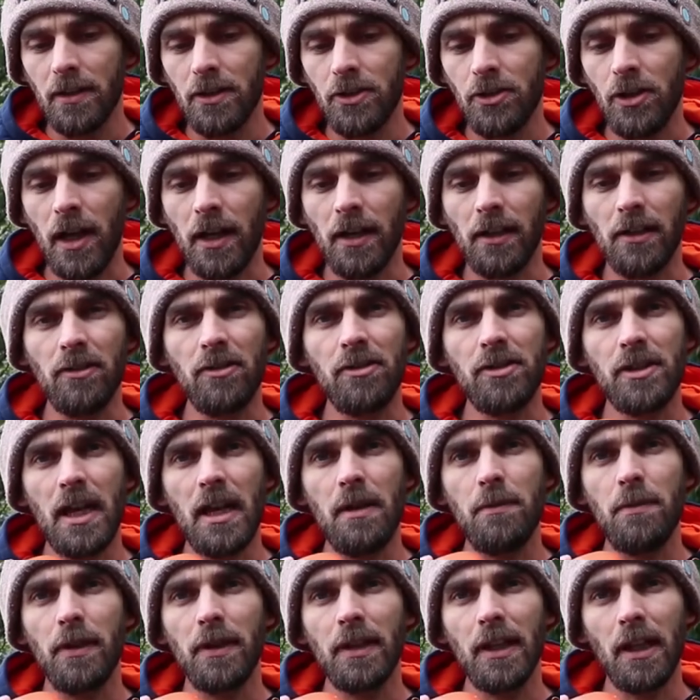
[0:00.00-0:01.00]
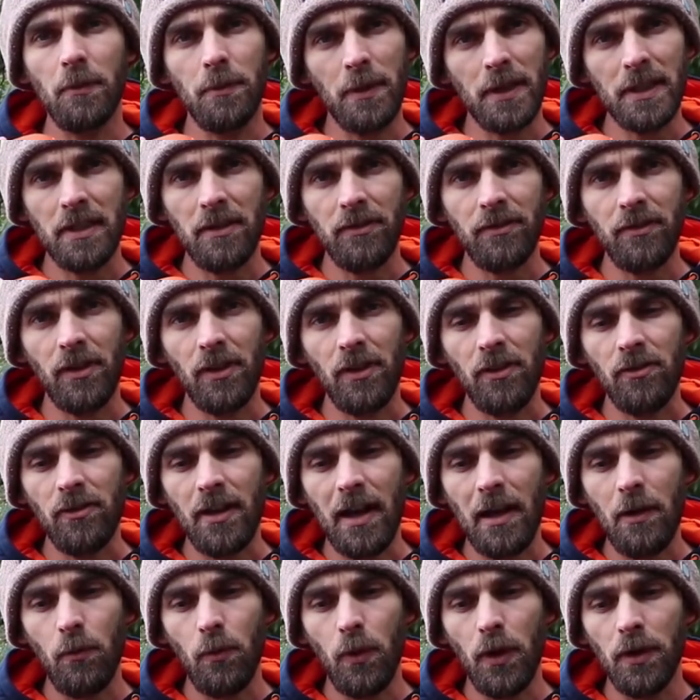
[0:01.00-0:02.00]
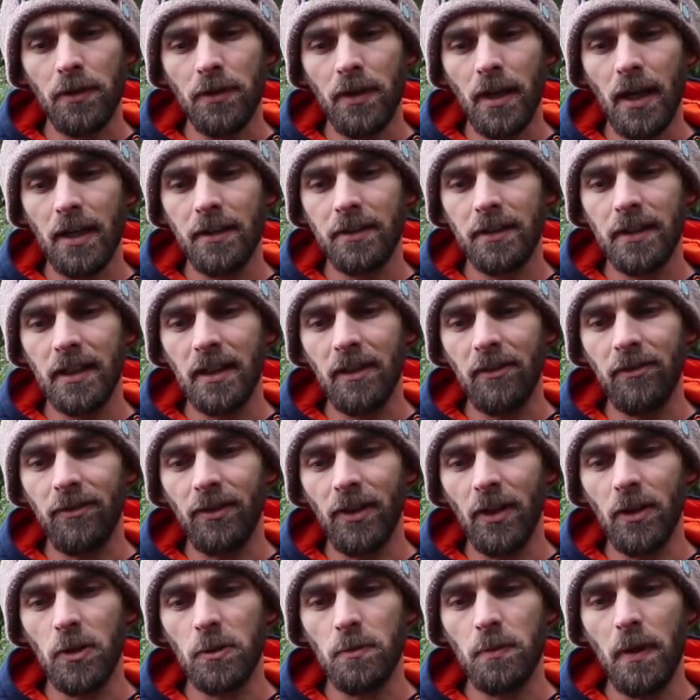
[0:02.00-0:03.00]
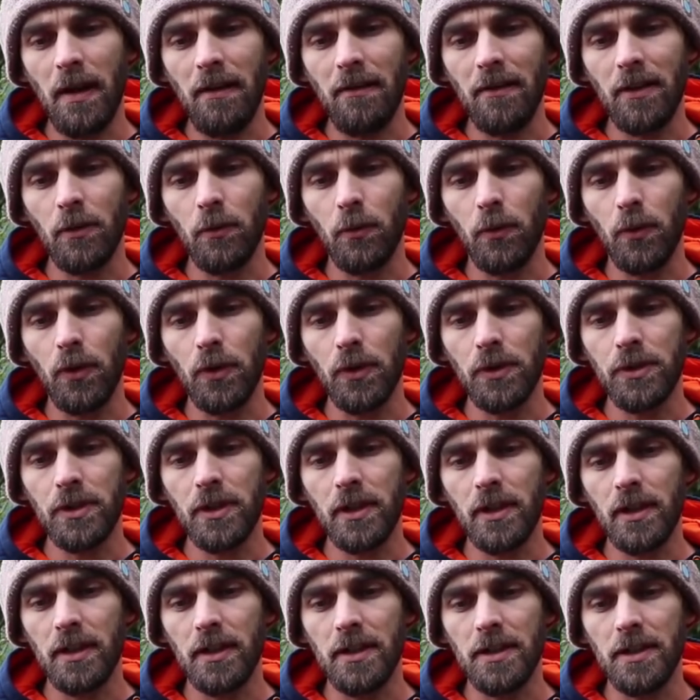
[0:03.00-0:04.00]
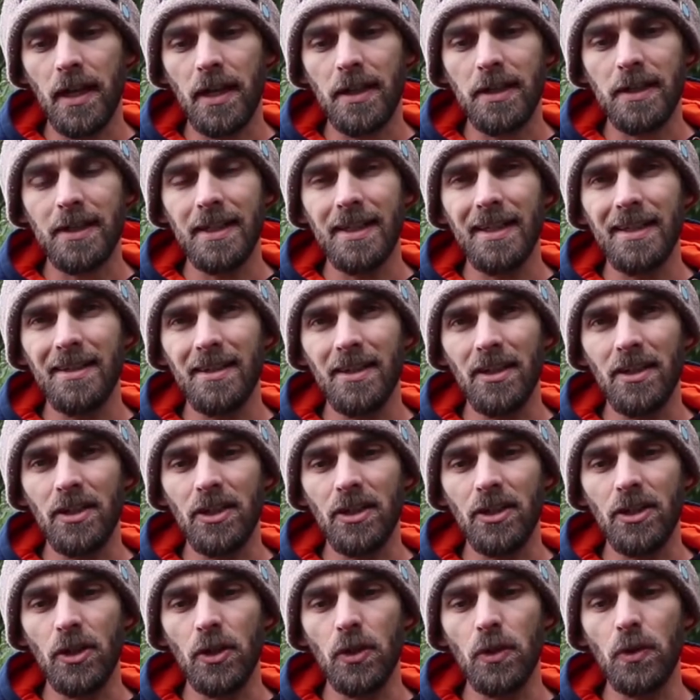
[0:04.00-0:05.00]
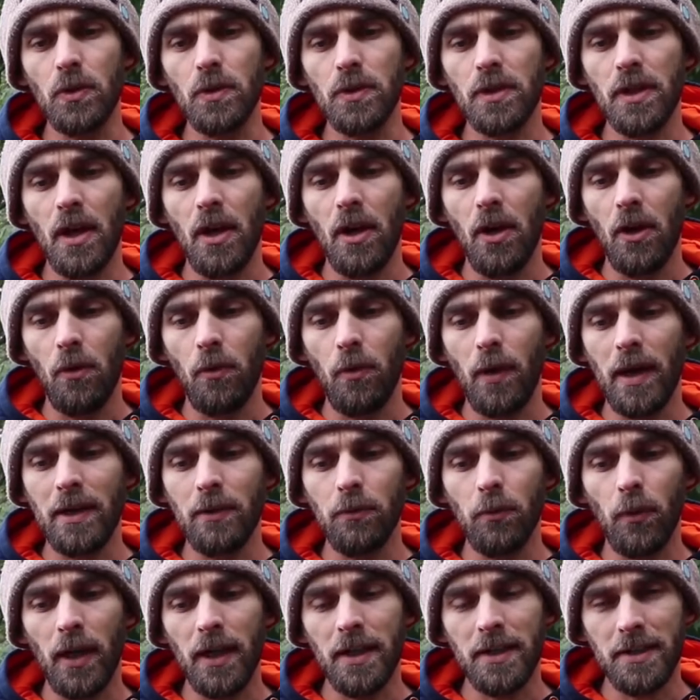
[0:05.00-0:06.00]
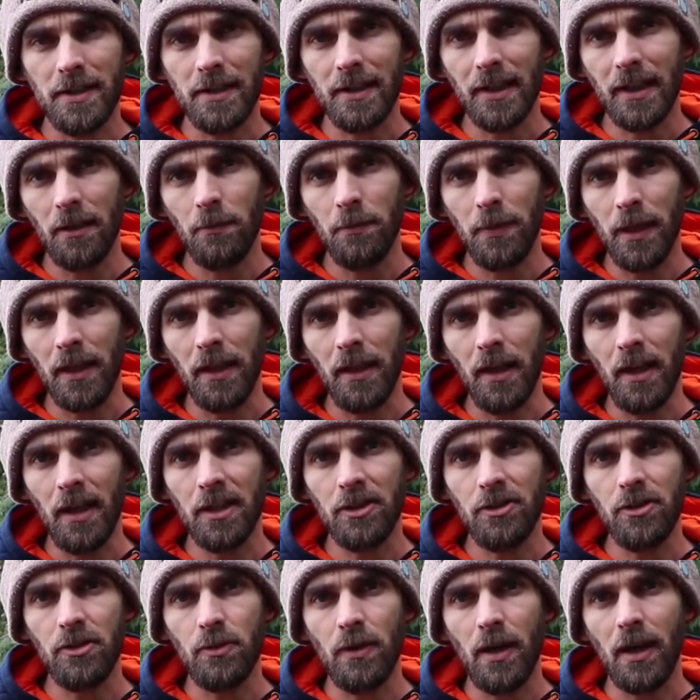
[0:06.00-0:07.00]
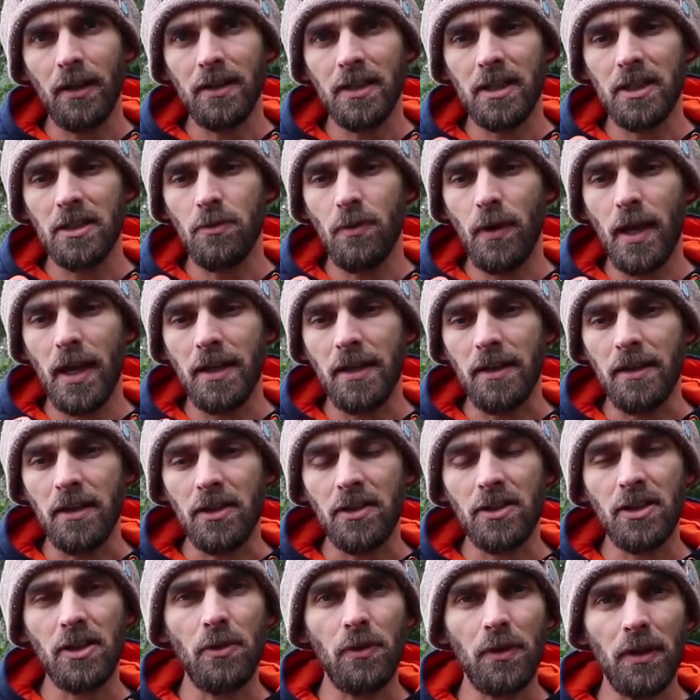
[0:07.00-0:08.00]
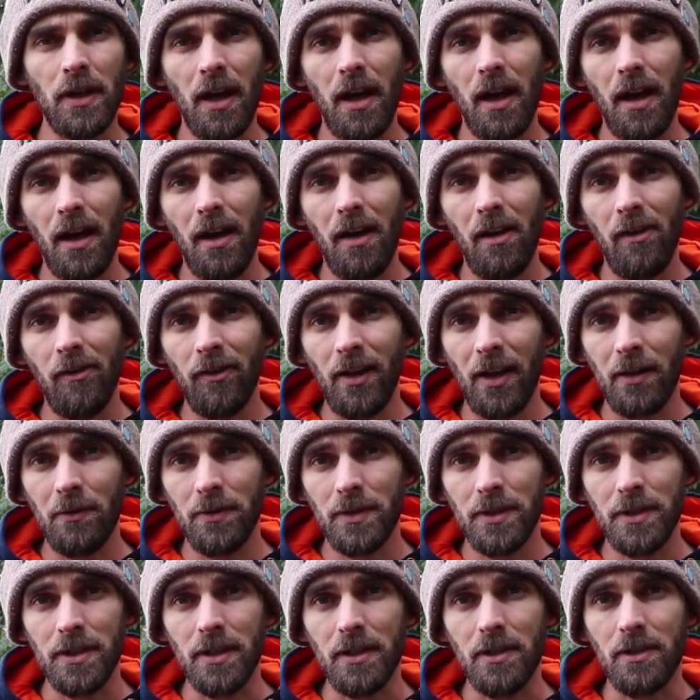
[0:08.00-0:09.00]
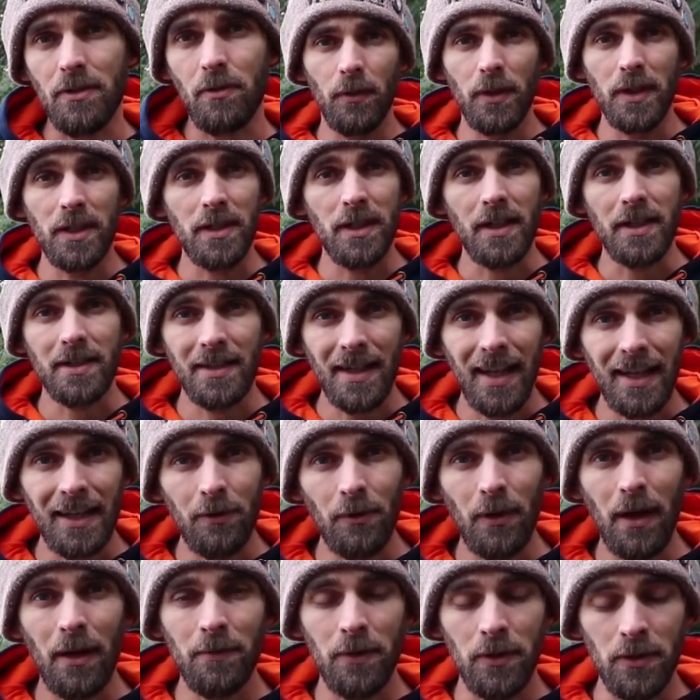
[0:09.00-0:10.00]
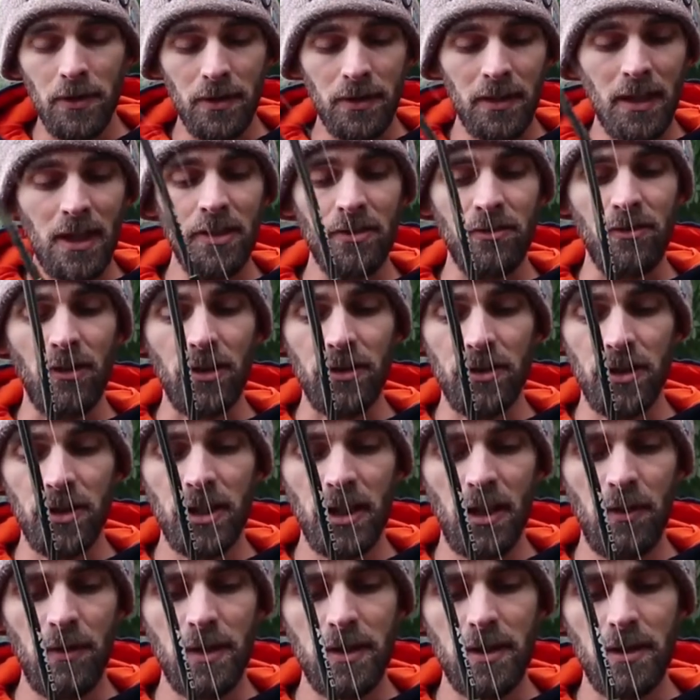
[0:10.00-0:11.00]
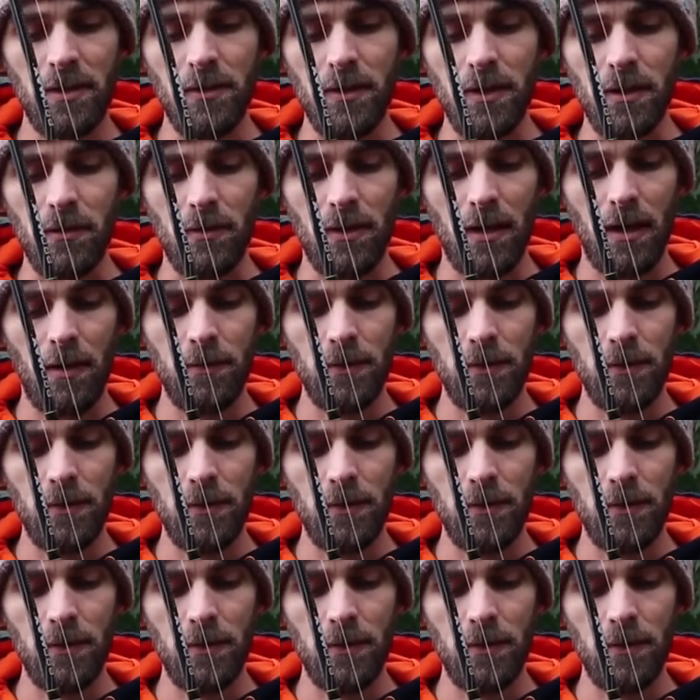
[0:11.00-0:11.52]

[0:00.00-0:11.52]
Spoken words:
Triangular in shape, a little bit different than the round one. I think it flows better in the water and it's actually easier to use. Weight wise, a little bit lighter as well. This is weighing in at 2.5 ounces, which is exactly why I'm using this rod to show it to you.